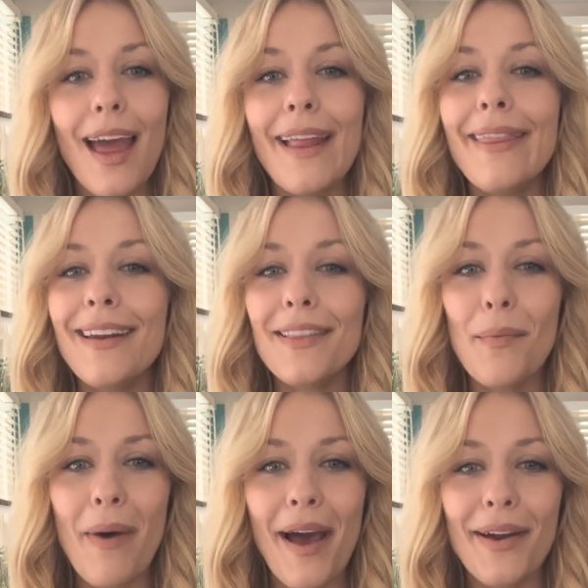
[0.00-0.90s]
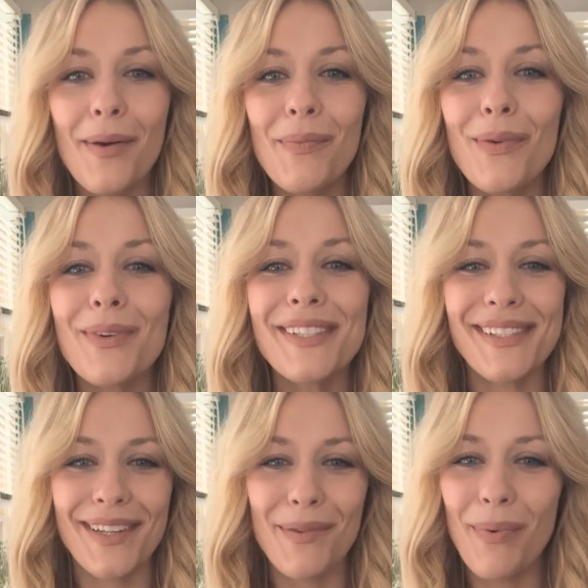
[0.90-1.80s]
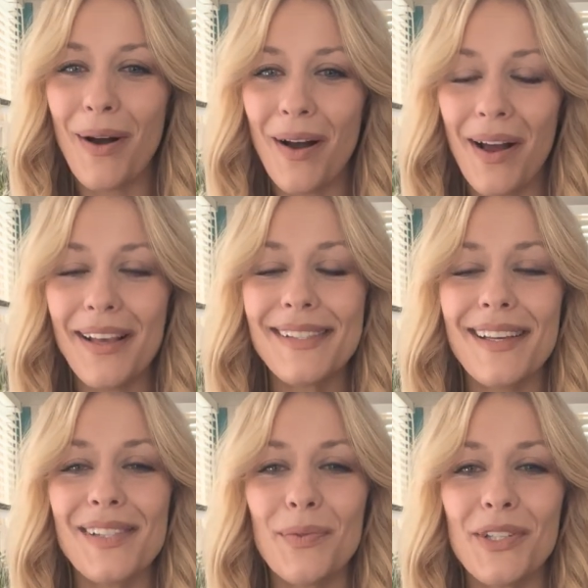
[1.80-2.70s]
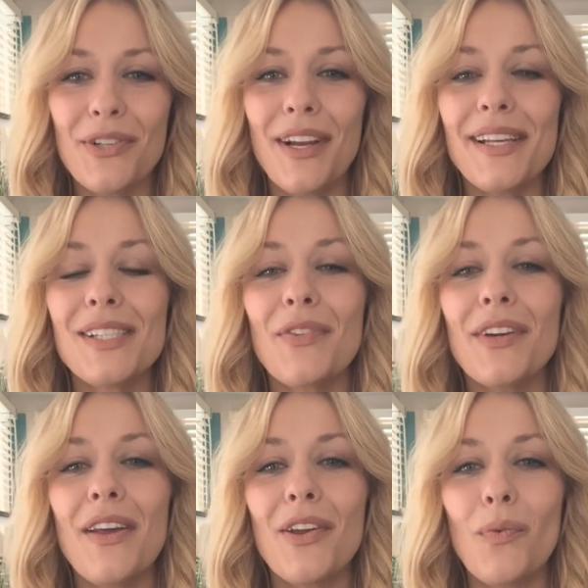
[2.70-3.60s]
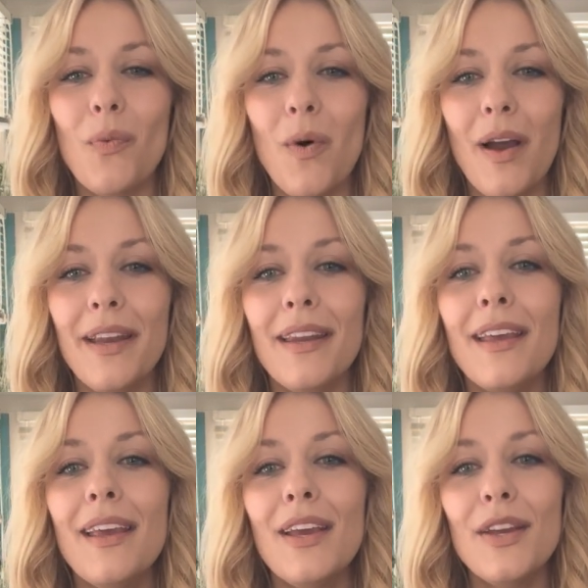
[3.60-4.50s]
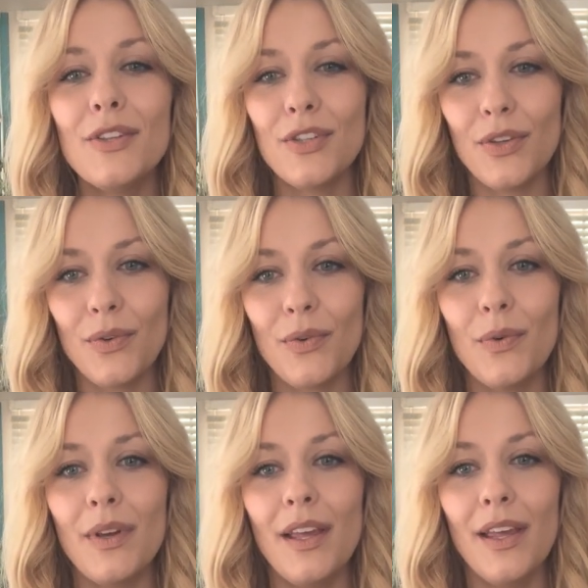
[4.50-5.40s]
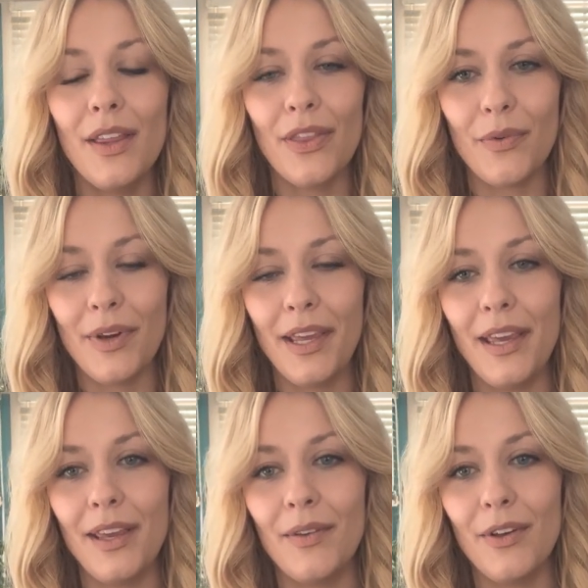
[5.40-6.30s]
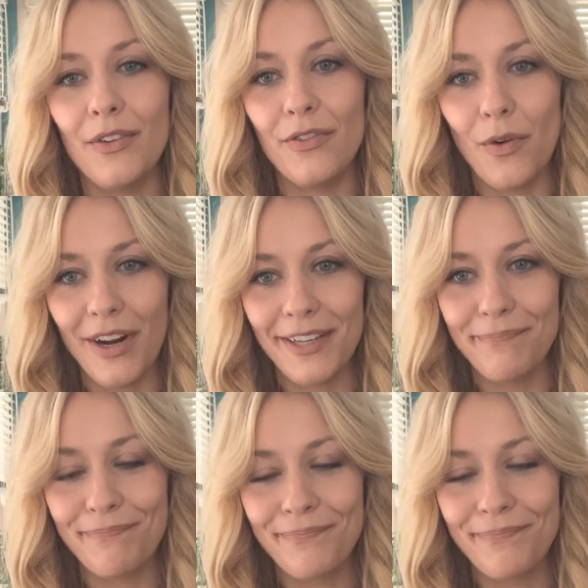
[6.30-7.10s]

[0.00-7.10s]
And then at the bottom, we're just going to pause as we trace for another 1, 2, 3, 4.